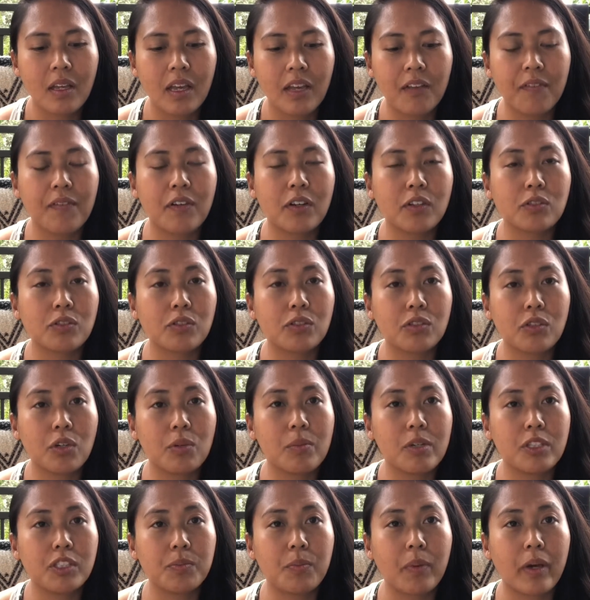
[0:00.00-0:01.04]
it felt so
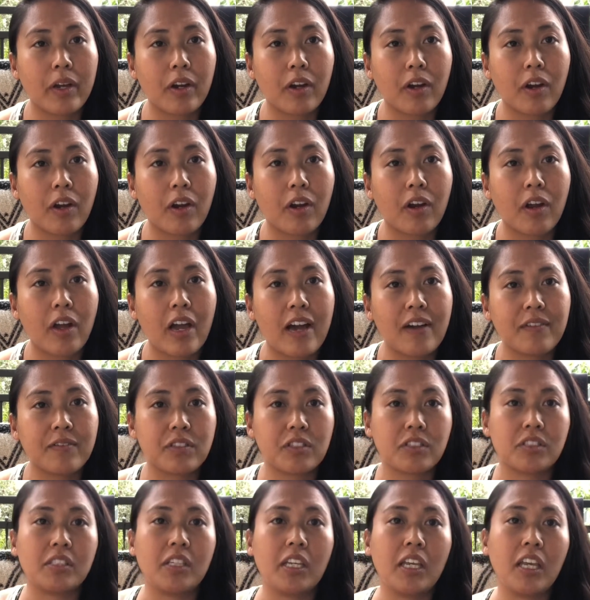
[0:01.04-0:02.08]
much better
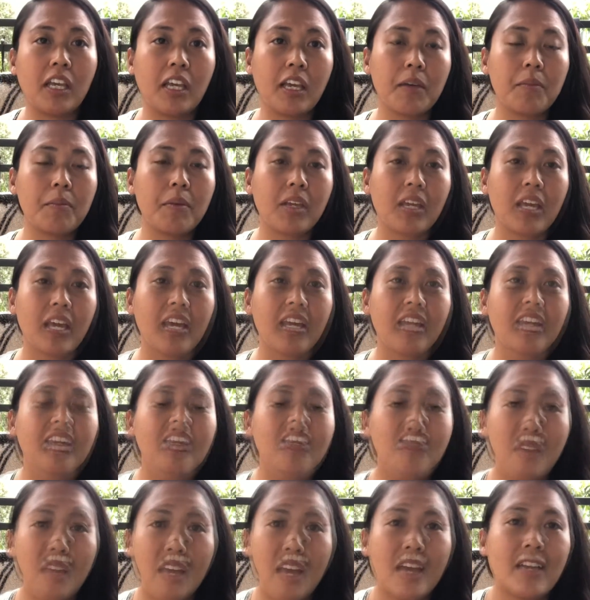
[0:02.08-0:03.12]
after seeing him again.
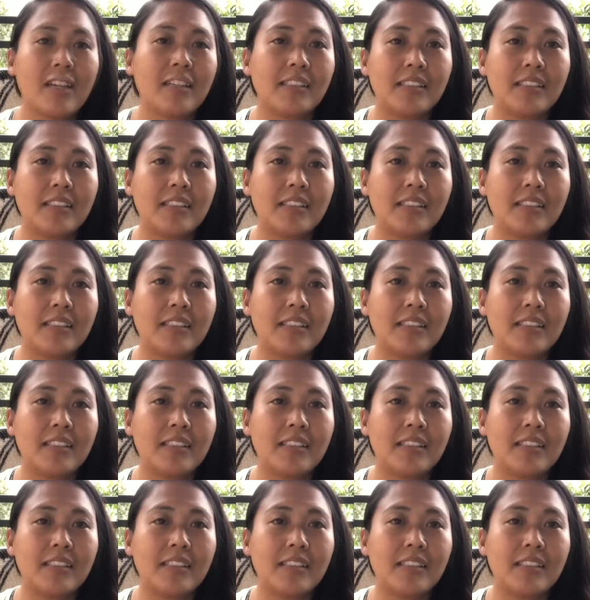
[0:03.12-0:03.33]
We had a